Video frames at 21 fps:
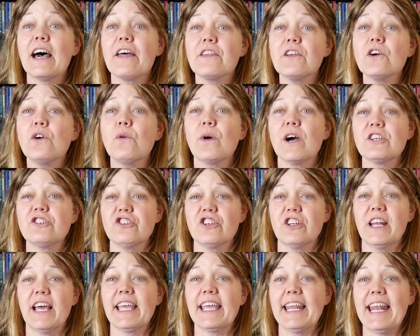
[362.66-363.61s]
other
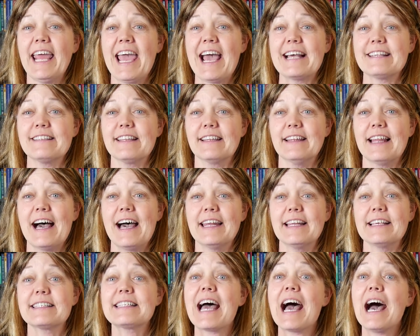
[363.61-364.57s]
question I get asked a
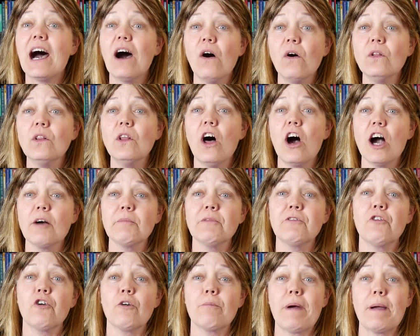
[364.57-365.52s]
lot is how long
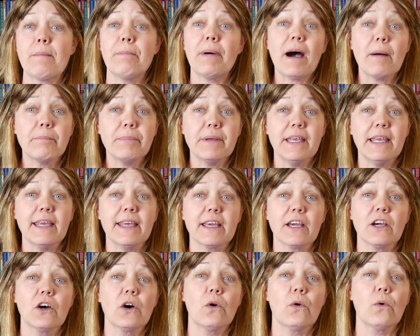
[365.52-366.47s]
before my puppy
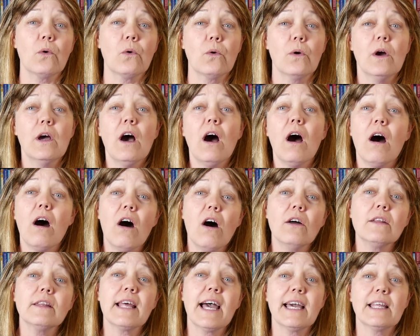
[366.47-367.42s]
can go
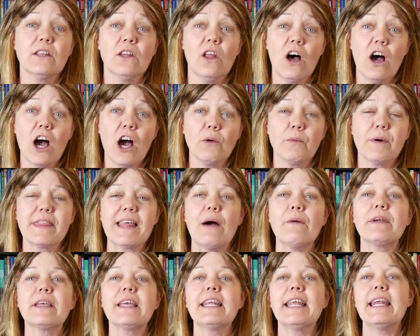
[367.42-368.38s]
all night long
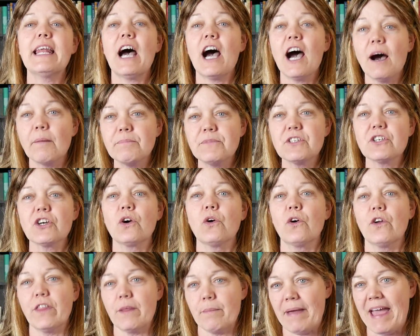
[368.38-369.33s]
without getting up to go
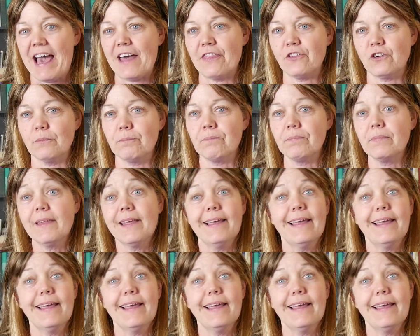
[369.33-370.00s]
to the bathroom.